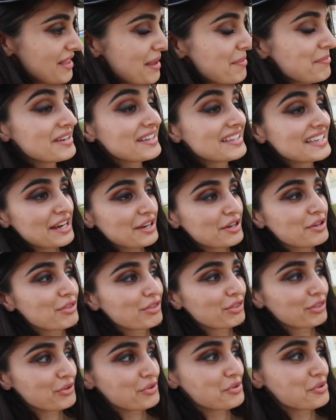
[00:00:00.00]
Let me take you
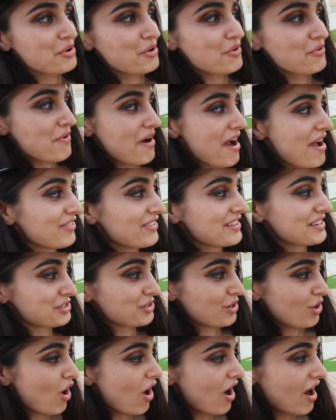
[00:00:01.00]
through around
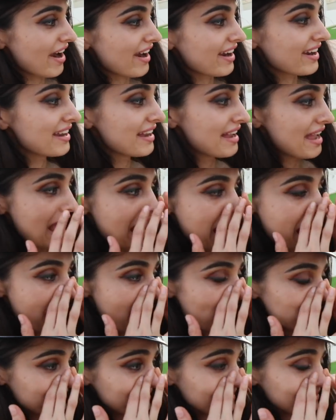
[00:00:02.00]
this car.
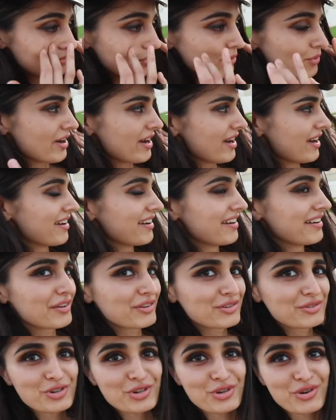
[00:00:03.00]
I mean, or
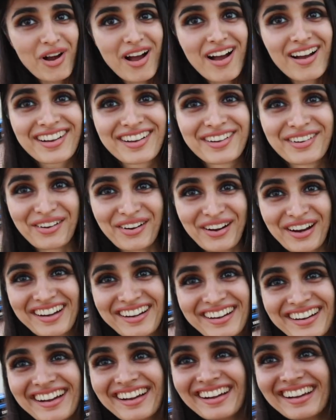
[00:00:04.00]
truck or
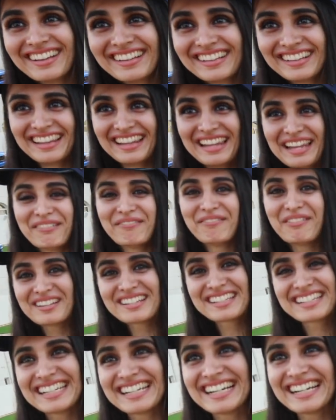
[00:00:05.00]

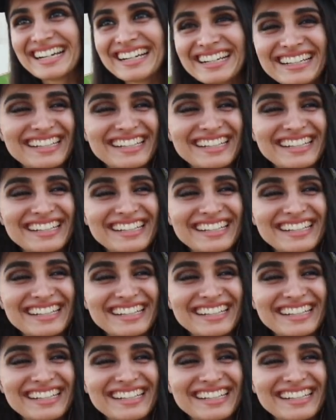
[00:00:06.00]
limousine.